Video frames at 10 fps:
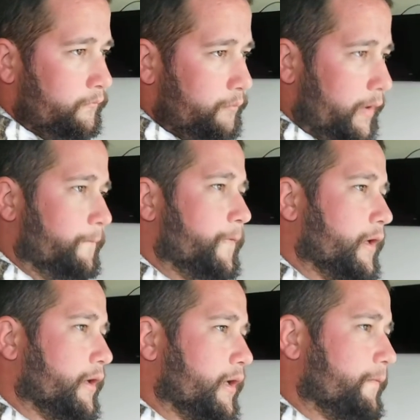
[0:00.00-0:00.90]
But I
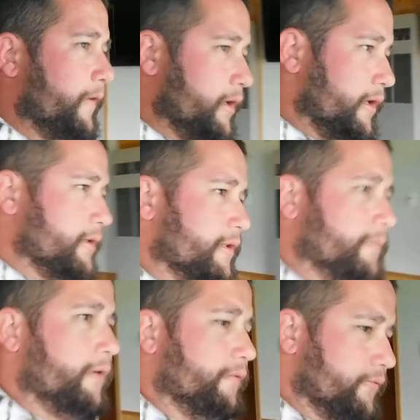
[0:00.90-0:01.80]
figured I found out
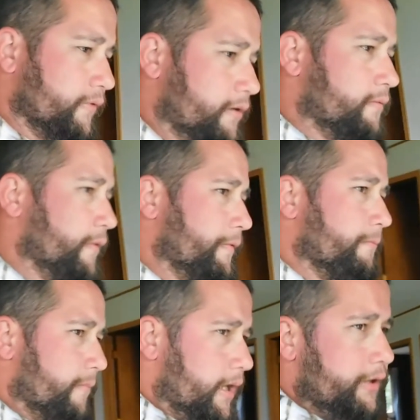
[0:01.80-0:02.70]
something was wrong with
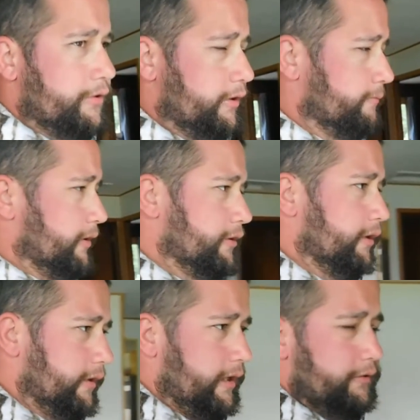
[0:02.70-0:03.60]
my truck. My
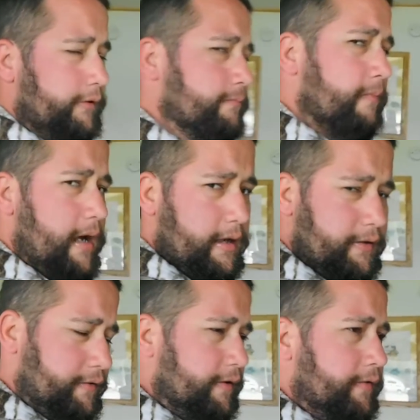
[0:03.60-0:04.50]
truck actually
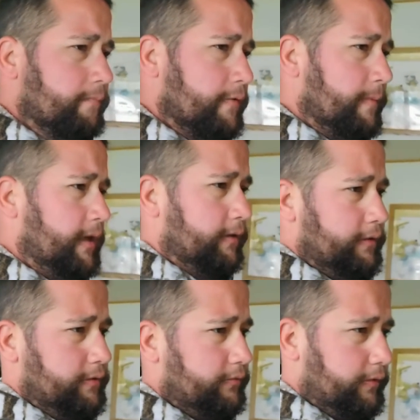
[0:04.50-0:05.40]
managed to, to make
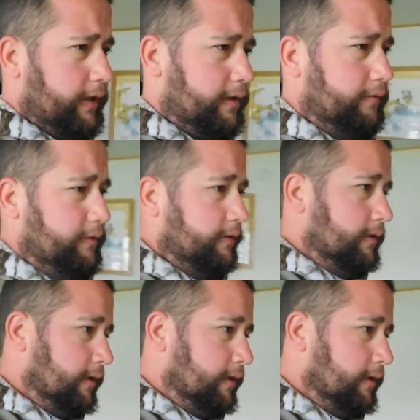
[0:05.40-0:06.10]
those three hours.